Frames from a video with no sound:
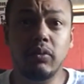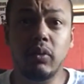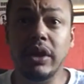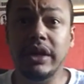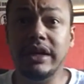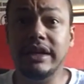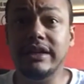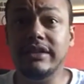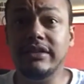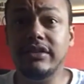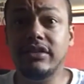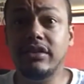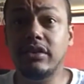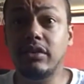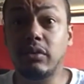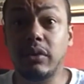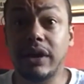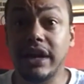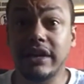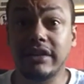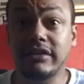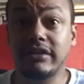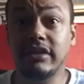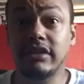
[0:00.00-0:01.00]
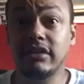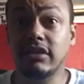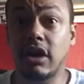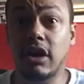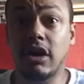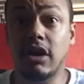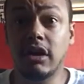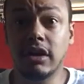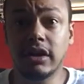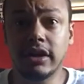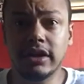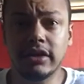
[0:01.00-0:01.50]
what is crazy
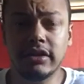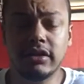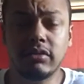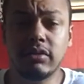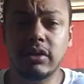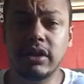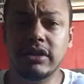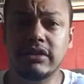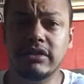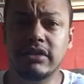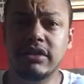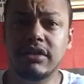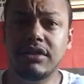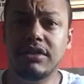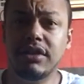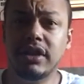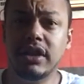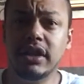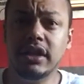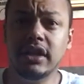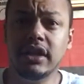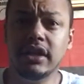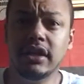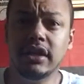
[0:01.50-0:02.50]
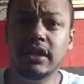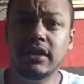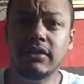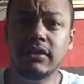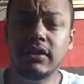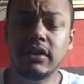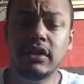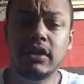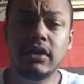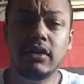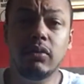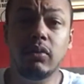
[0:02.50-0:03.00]
talk and crazy thinking and
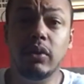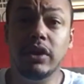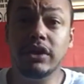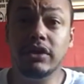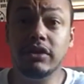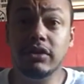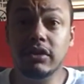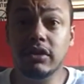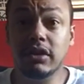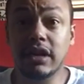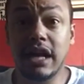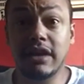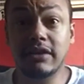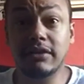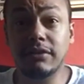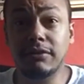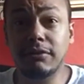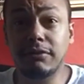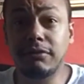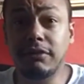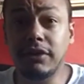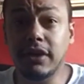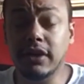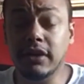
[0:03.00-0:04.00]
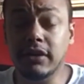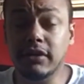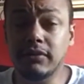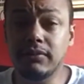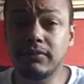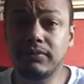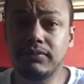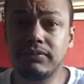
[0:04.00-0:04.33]
what you're allowed to feel.